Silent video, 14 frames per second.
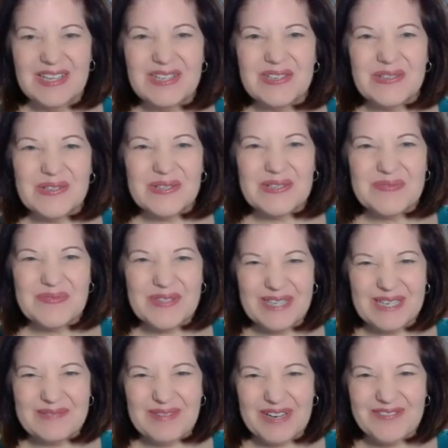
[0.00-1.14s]
Good
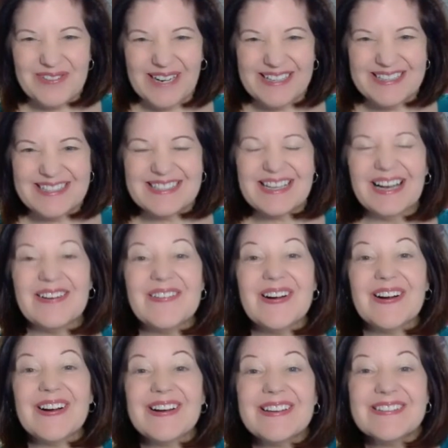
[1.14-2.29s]
morning, my friends. How
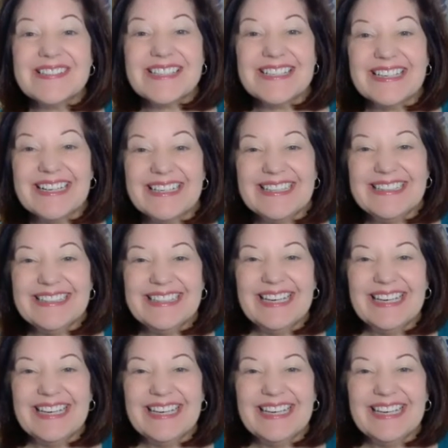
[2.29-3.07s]
are you today?